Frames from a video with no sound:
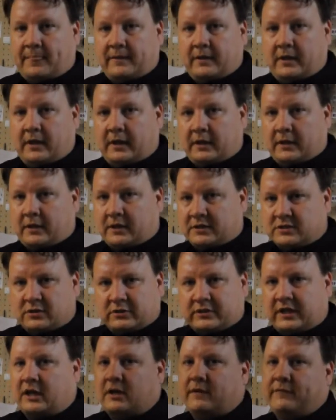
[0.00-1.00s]
and because
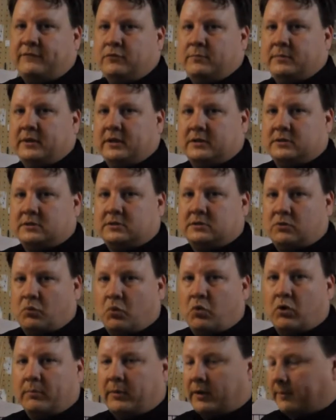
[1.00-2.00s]
it'll take a few minutes to
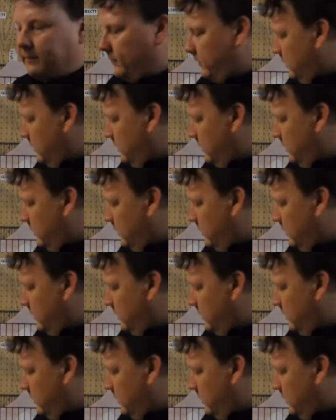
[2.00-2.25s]
warm up.